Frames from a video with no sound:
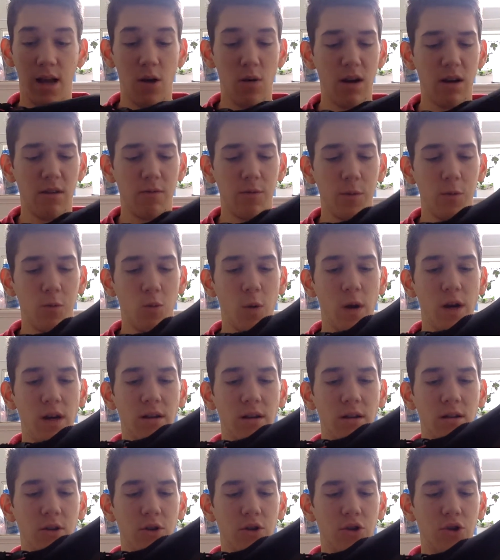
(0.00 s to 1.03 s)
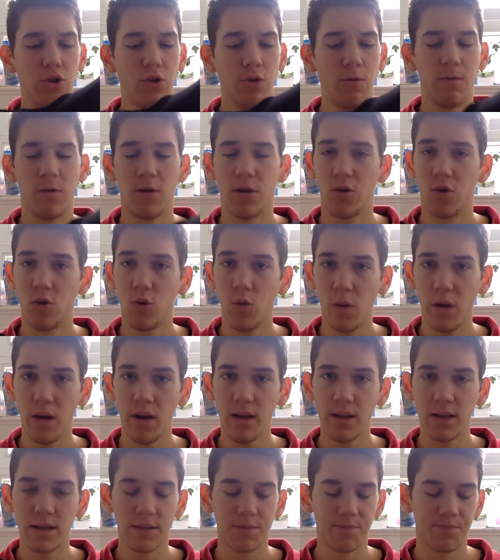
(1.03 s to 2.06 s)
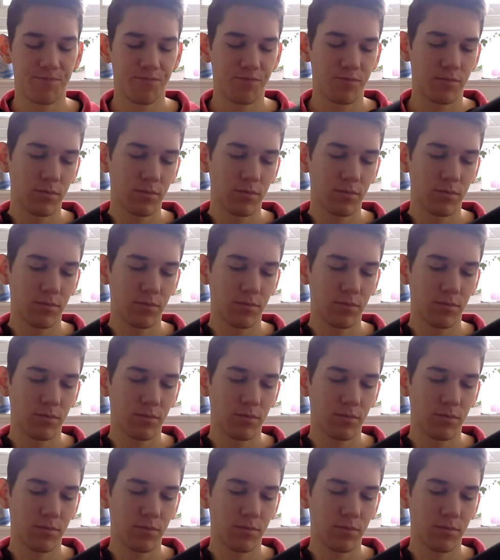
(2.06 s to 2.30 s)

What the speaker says: I've been wearing the shoe for 2 weeks,